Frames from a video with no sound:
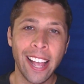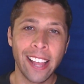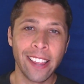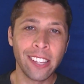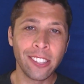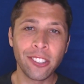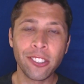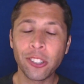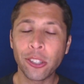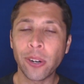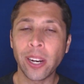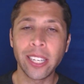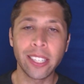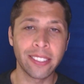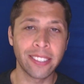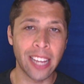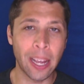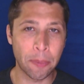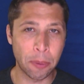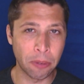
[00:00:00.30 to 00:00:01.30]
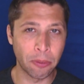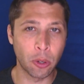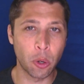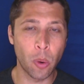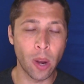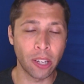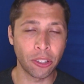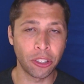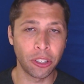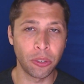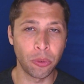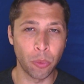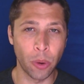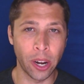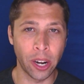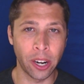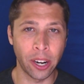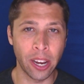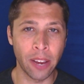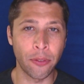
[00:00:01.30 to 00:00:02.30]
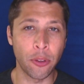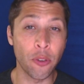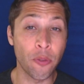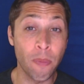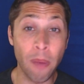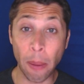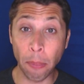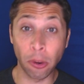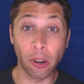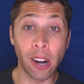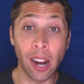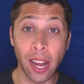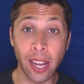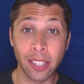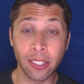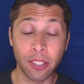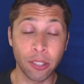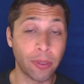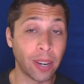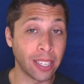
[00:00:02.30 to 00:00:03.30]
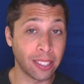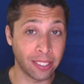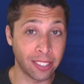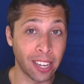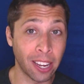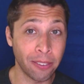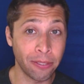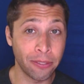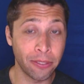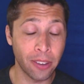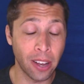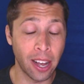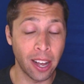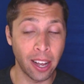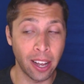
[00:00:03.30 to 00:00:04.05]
This is a great example of a question where if you've memorized the right stuff,